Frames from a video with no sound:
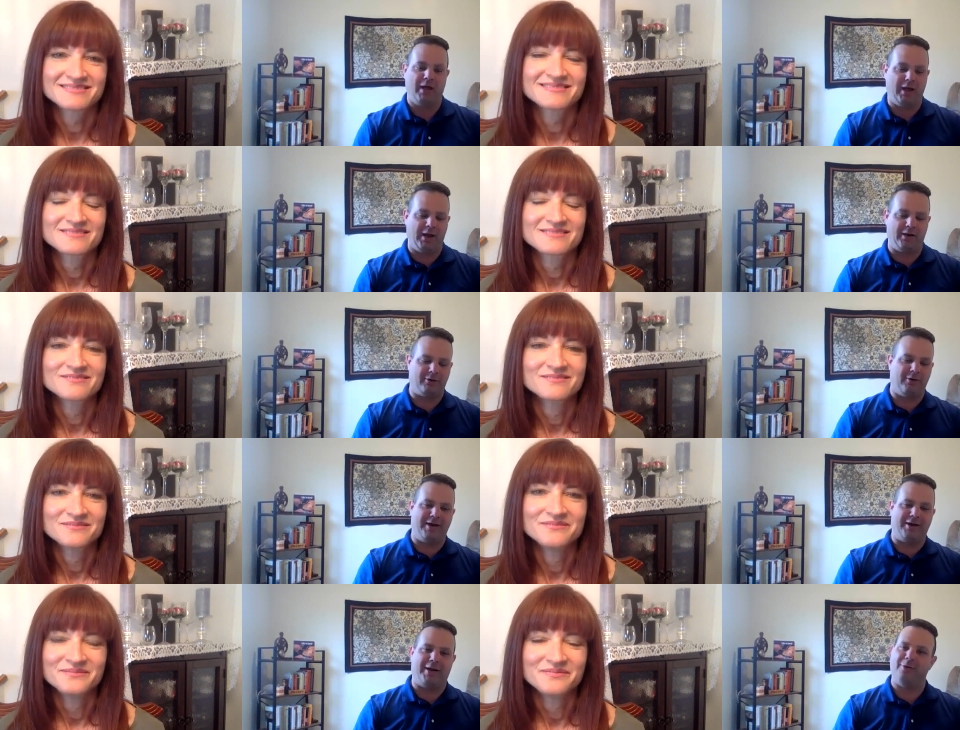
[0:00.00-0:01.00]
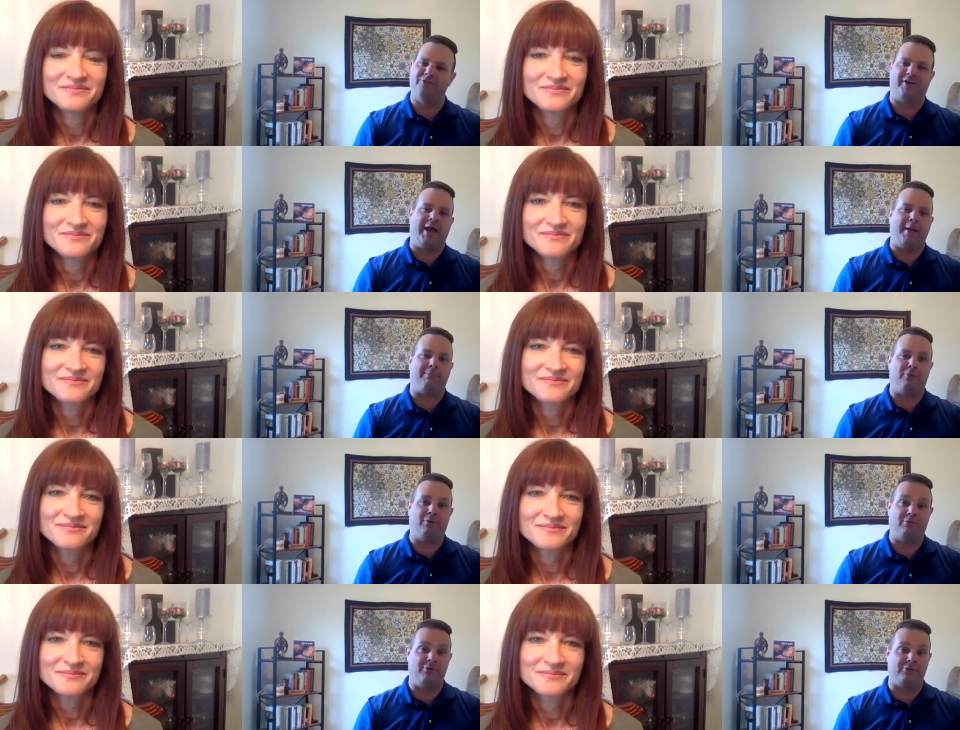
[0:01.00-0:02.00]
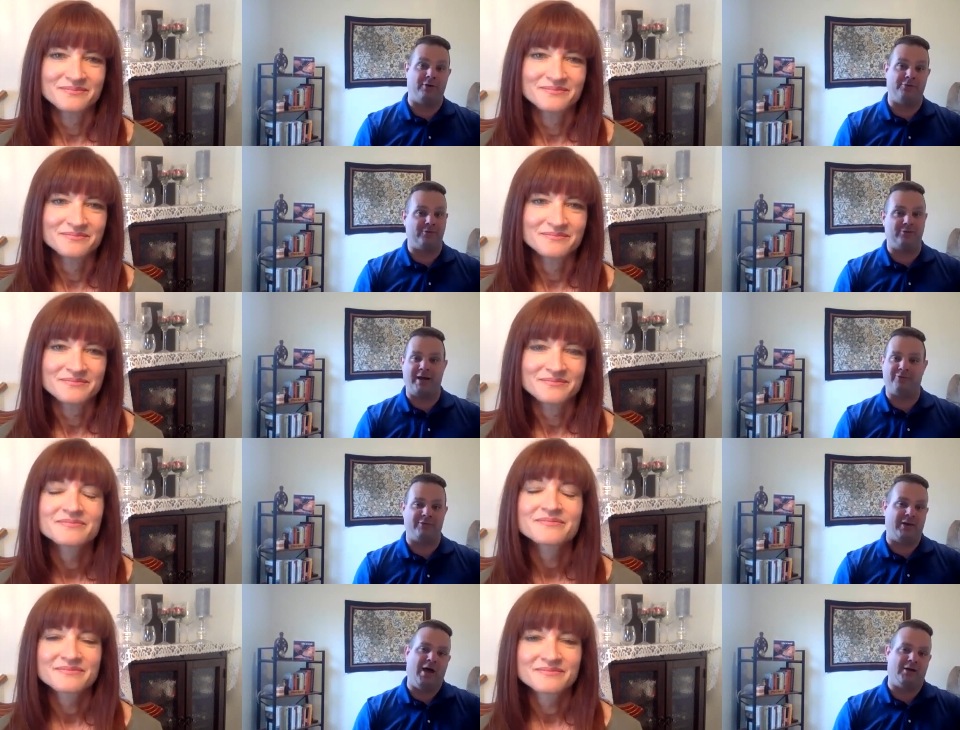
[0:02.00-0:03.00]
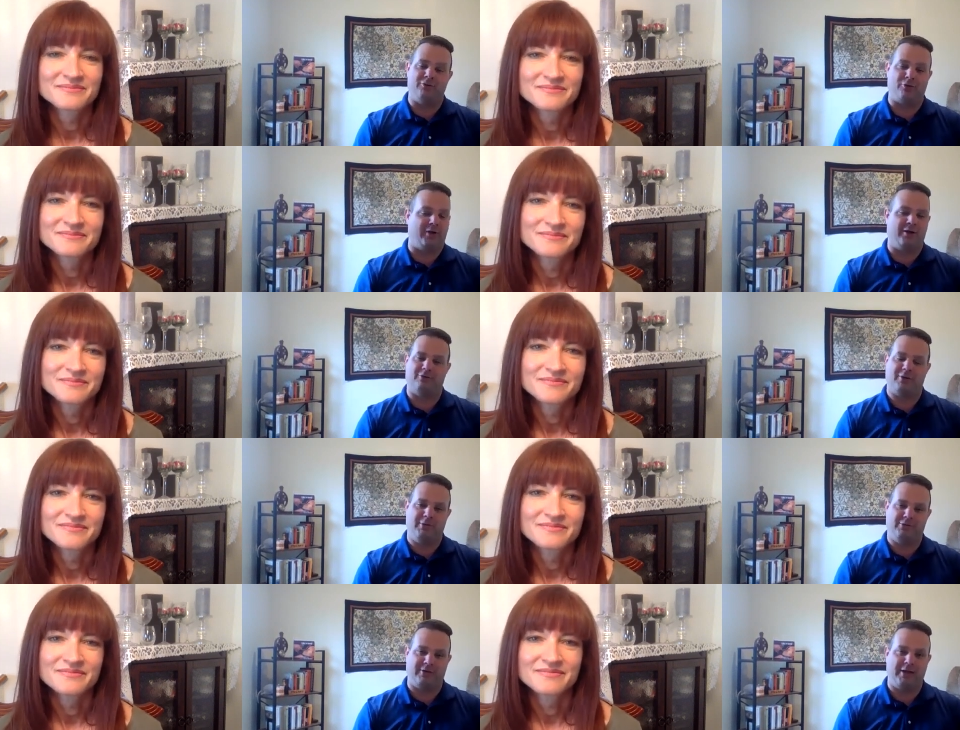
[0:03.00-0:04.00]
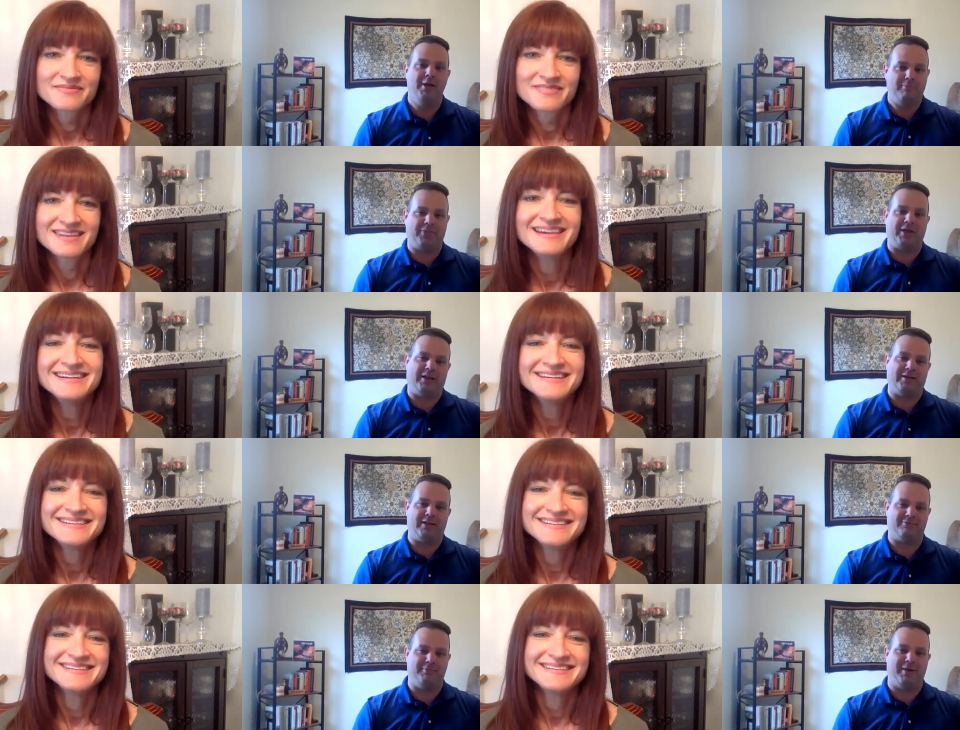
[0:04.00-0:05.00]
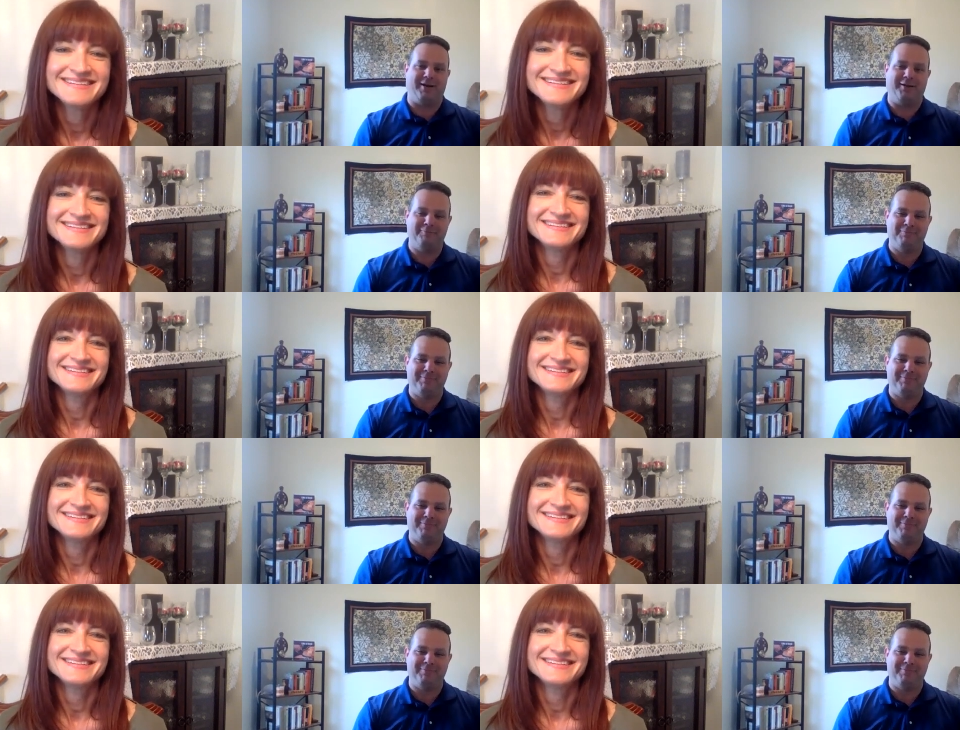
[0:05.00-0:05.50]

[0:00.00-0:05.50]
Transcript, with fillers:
Speaker 1: Uh, and it turned out I was very happy with the results. The rats did not enjoy country music, but they liked heavy metal.